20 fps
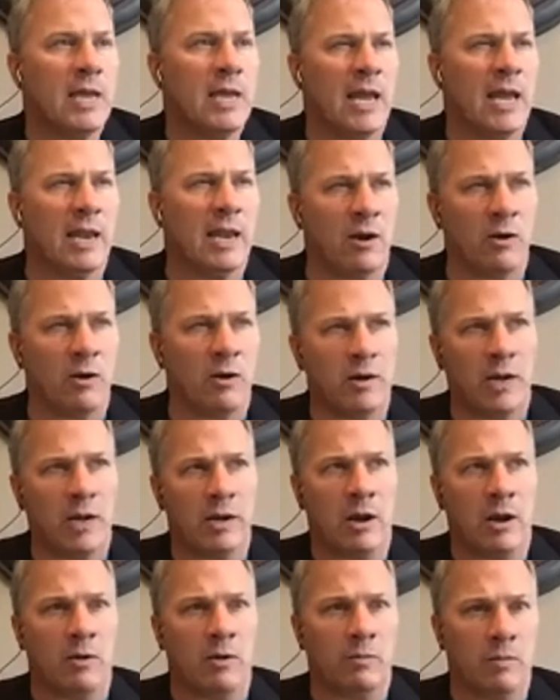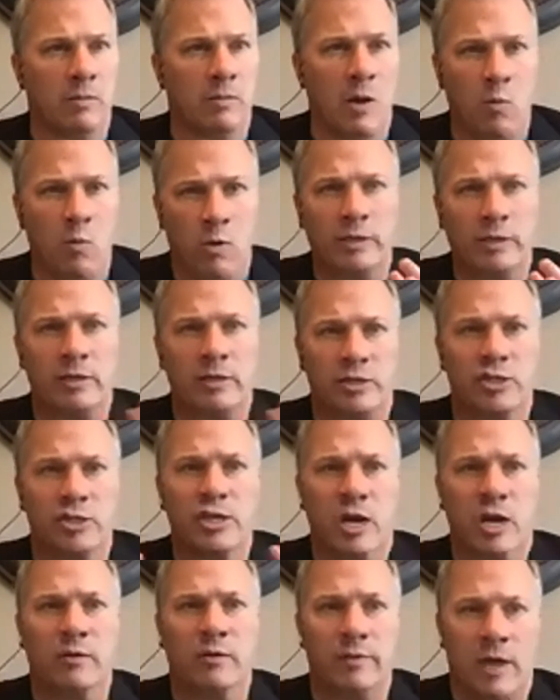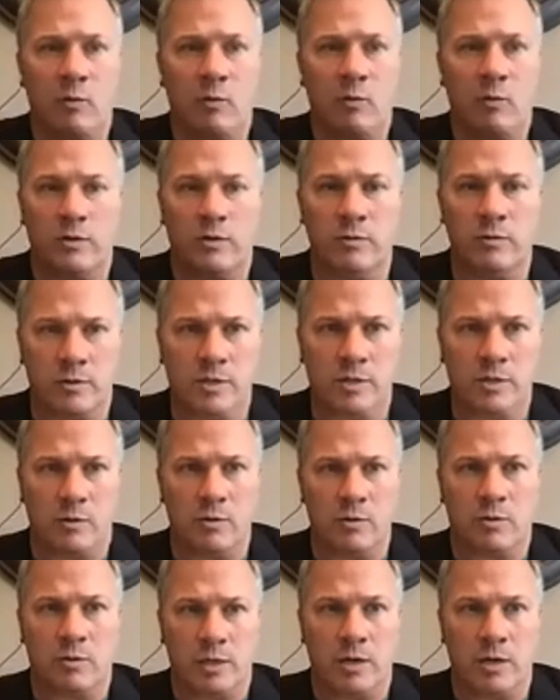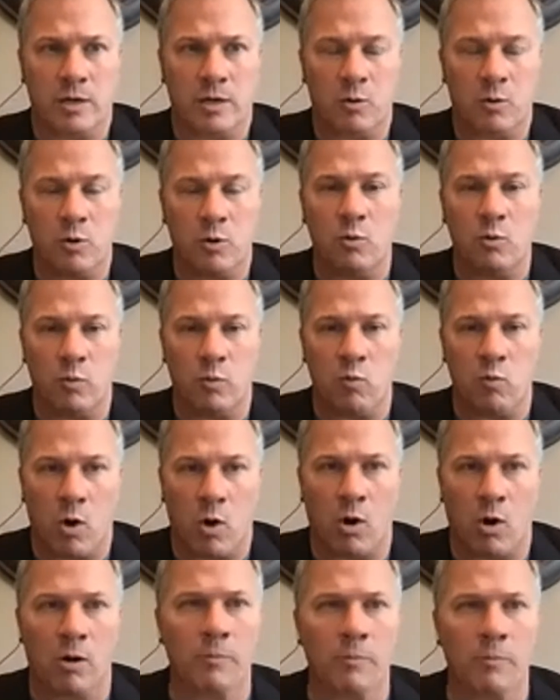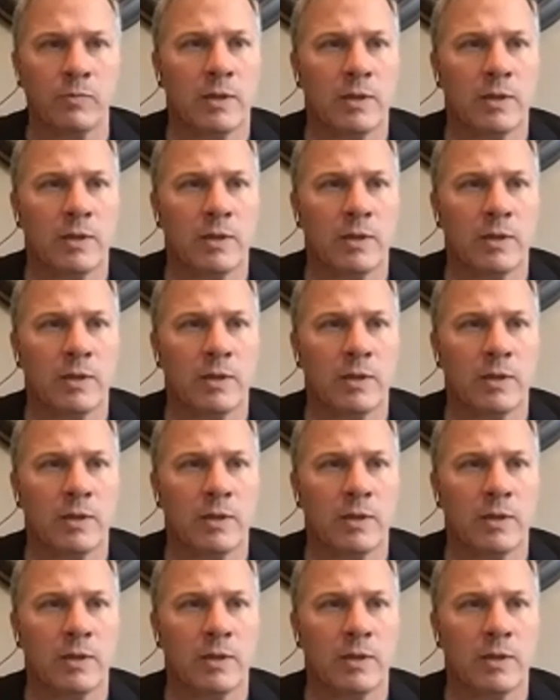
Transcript: And I wanted to share that with you so you could know who we were.